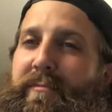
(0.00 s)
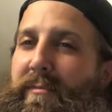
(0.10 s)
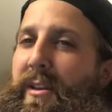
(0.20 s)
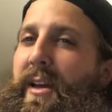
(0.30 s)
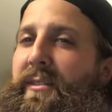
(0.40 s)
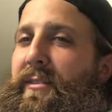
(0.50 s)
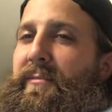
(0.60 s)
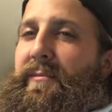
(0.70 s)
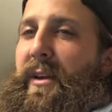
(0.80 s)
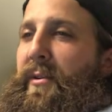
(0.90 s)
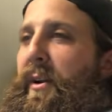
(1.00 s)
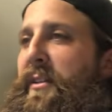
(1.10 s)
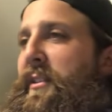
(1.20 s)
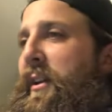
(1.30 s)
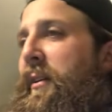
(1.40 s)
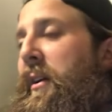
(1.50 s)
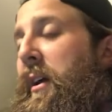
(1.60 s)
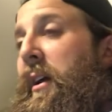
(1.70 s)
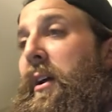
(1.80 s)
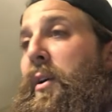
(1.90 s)
less interesting
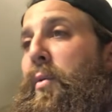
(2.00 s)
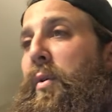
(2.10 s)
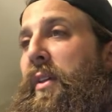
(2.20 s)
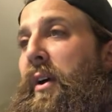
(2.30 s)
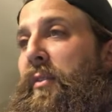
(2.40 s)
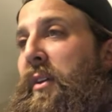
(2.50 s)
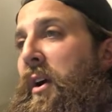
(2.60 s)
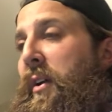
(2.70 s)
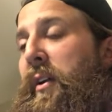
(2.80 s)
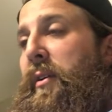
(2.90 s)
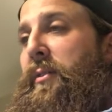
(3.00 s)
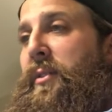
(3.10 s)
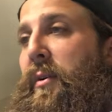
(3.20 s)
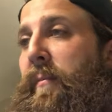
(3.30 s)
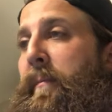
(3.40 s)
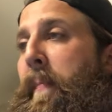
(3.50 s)
without the audio. So